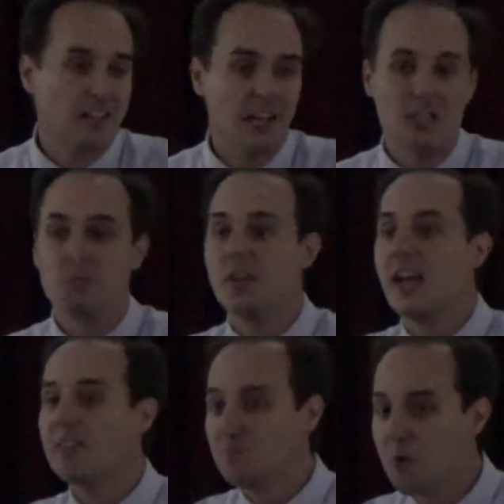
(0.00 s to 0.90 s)
And then we
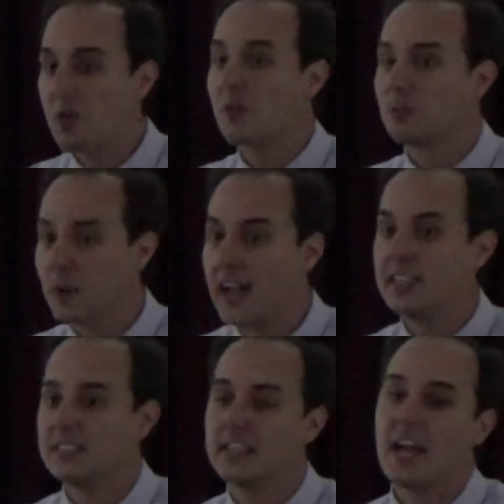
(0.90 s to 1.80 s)
have more
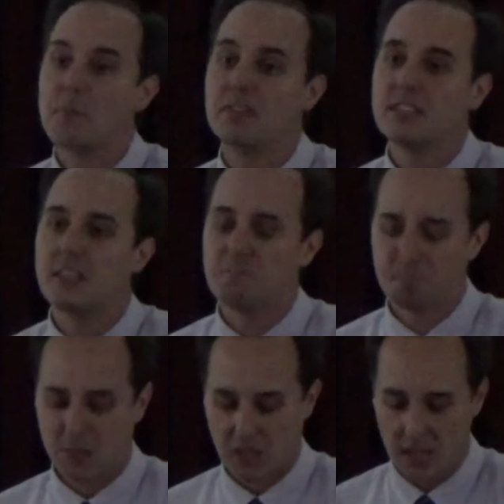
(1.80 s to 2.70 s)
writings that happen then.
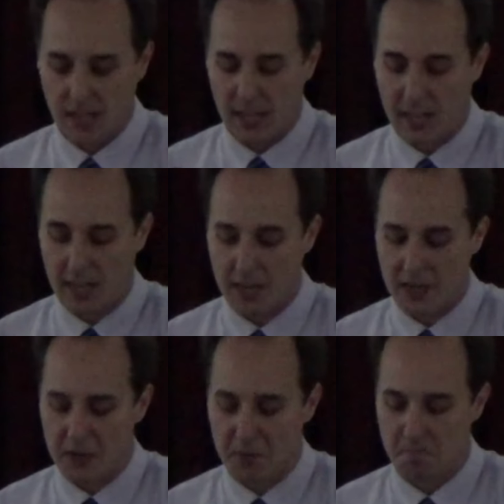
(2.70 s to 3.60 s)
And uh,